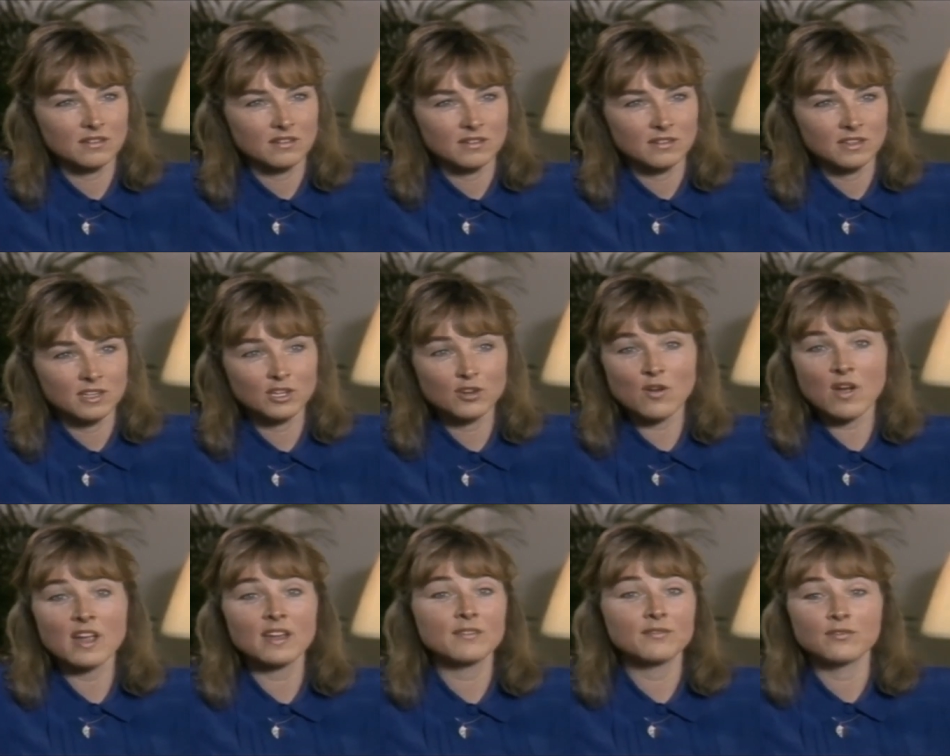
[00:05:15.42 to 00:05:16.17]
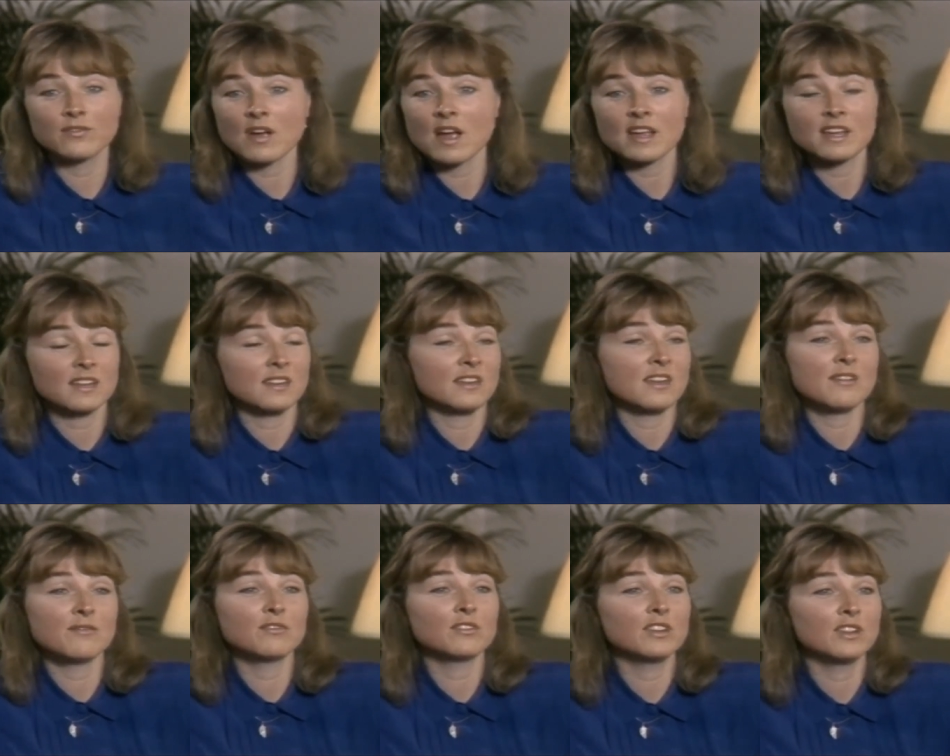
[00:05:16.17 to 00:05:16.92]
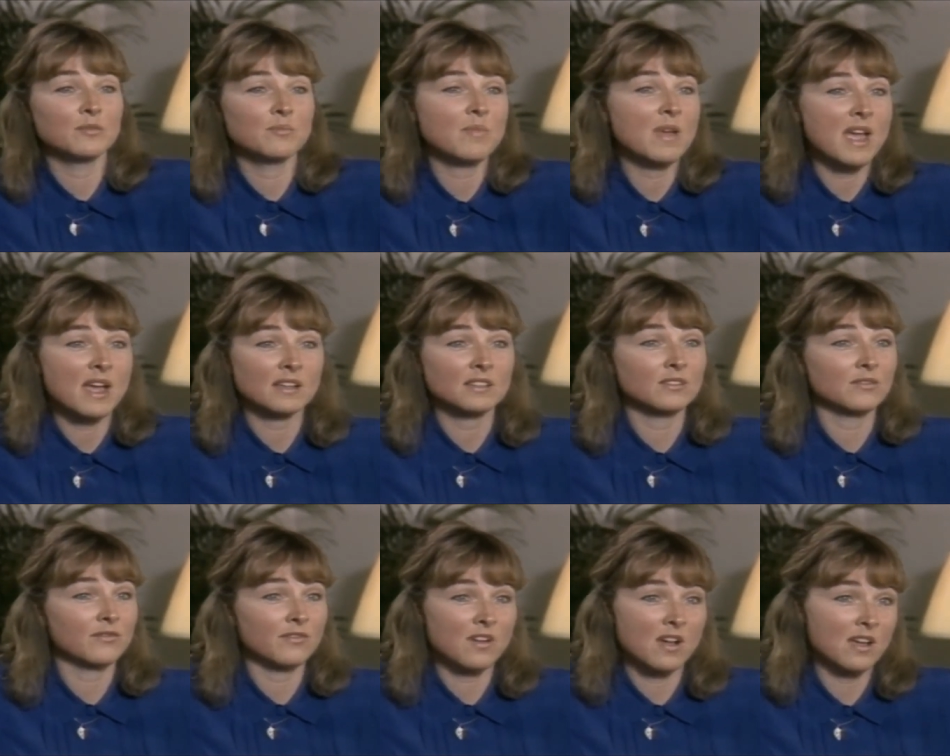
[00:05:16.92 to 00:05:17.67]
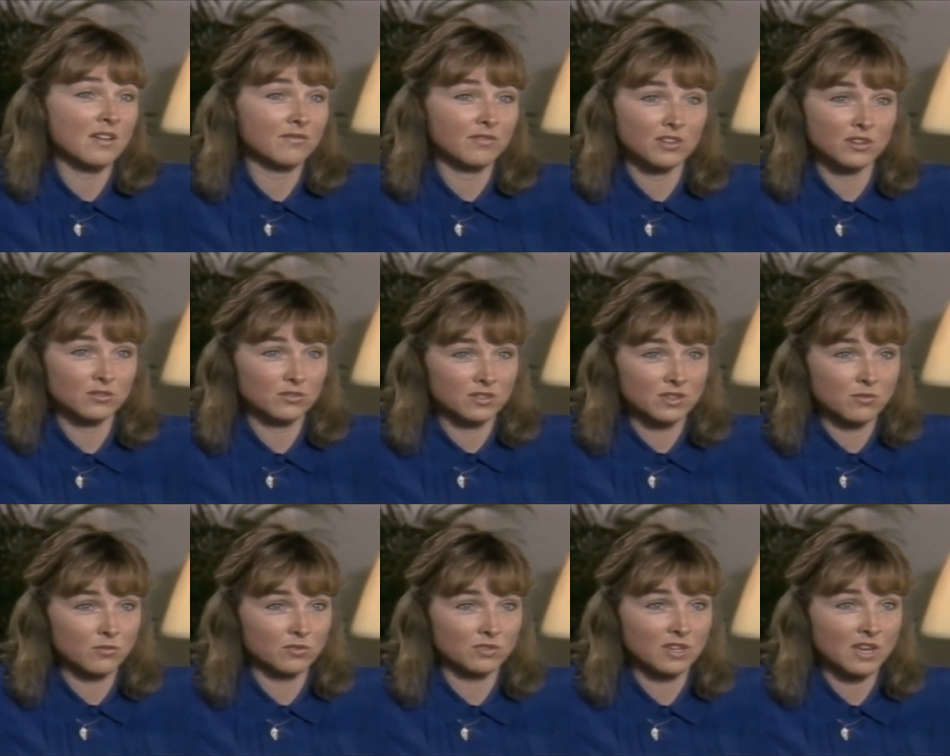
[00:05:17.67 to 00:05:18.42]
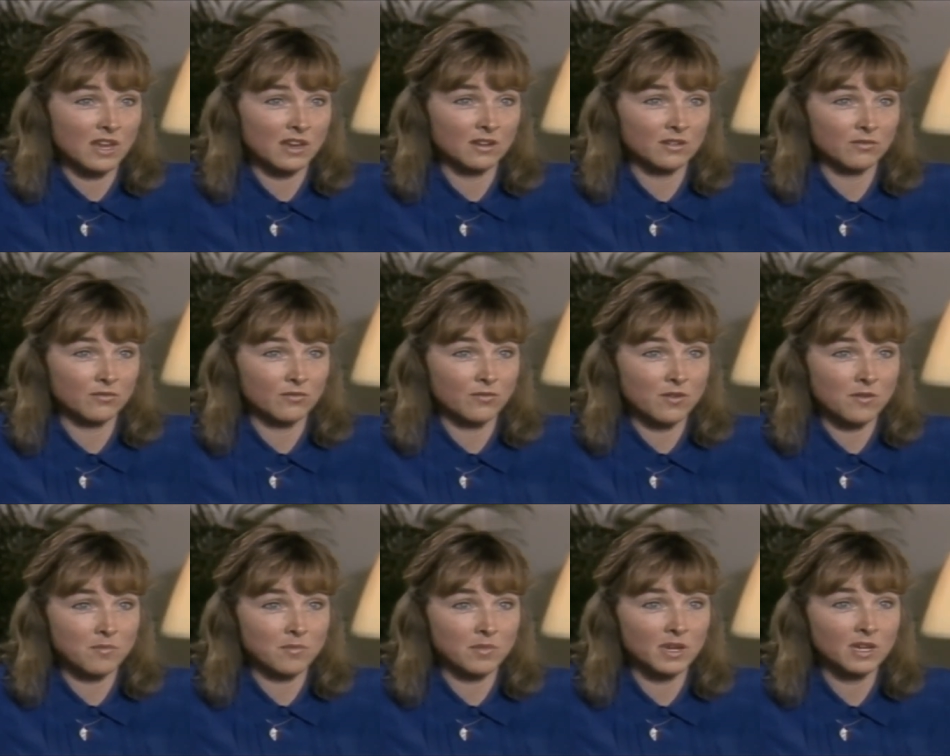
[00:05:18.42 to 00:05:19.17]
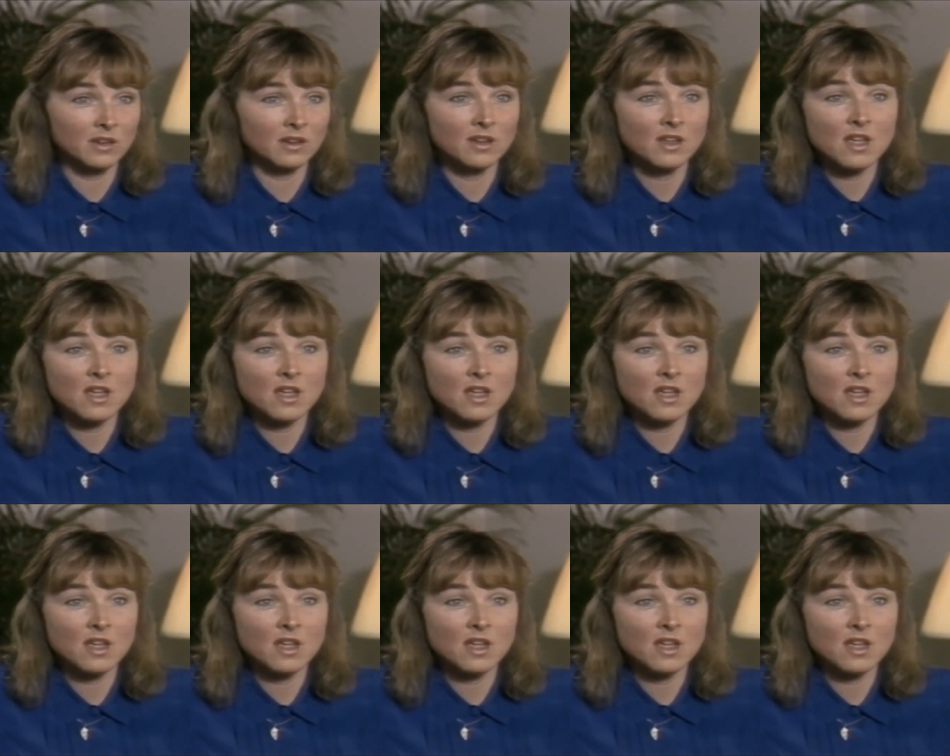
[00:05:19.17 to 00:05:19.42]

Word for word: You know, I, I can never get back the five years that were taken from me.